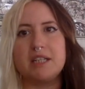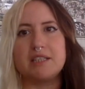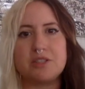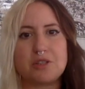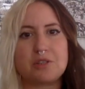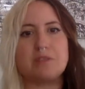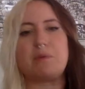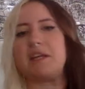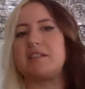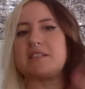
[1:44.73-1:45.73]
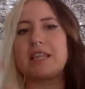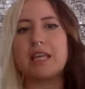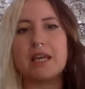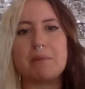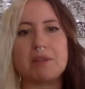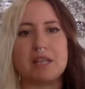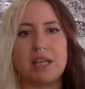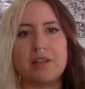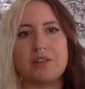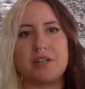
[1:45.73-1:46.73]
digital space, thinking about the
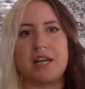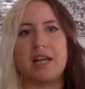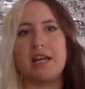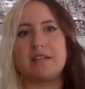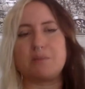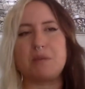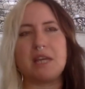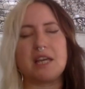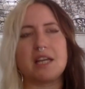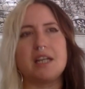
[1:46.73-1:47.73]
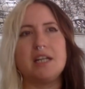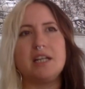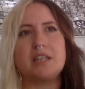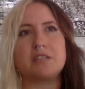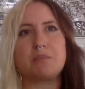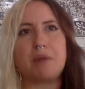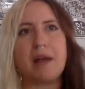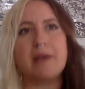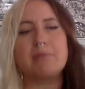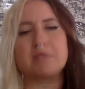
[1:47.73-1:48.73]
internet as being this
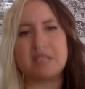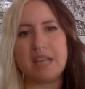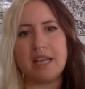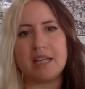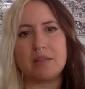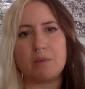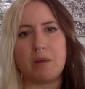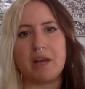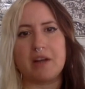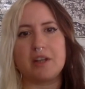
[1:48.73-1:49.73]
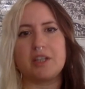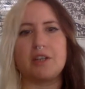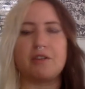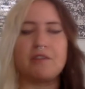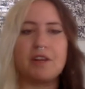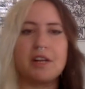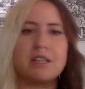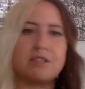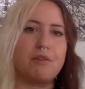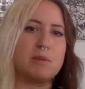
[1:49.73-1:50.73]
prime site where,
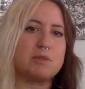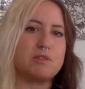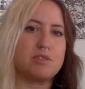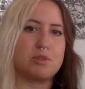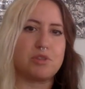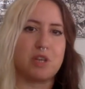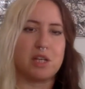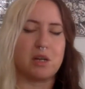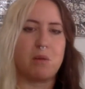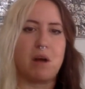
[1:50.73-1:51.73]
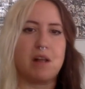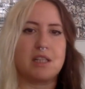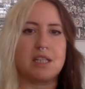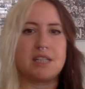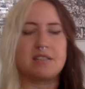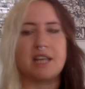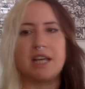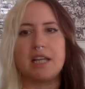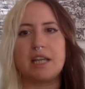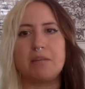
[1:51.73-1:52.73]
various forms of social inequalities
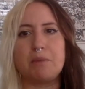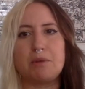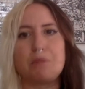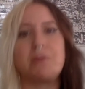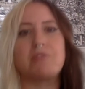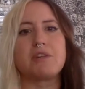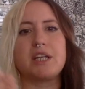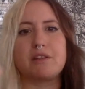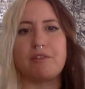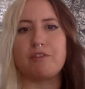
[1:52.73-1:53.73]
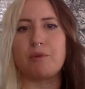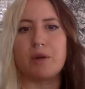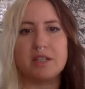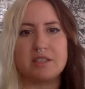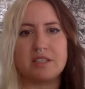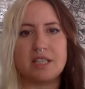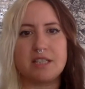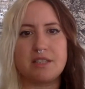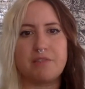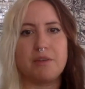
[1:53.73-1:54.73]
can both be reinforced in
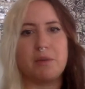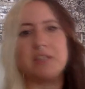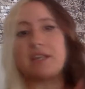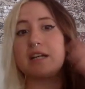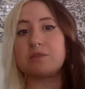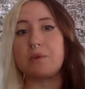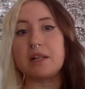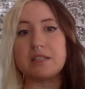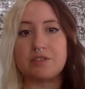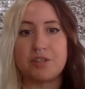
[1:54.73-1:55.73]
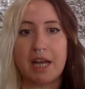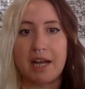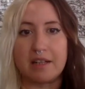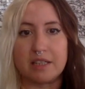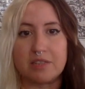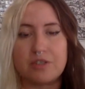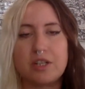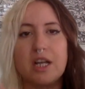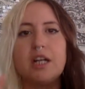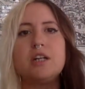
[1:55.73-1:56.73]
different ways as well as challenged.
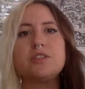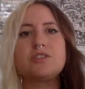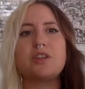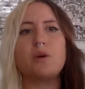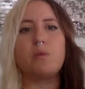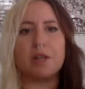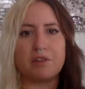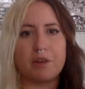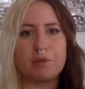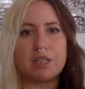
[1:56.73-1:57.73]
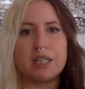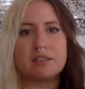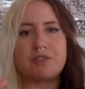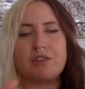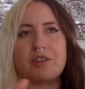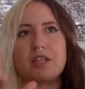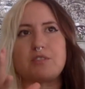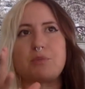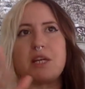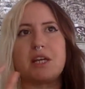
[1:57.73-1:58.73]
So one of our readings for
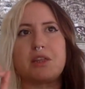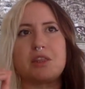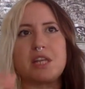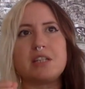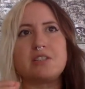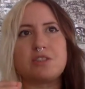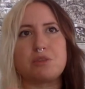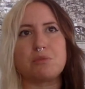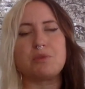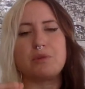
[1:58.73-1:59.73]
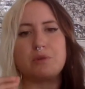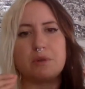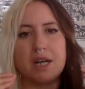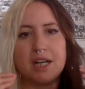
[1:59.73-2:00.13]
this week thinks through,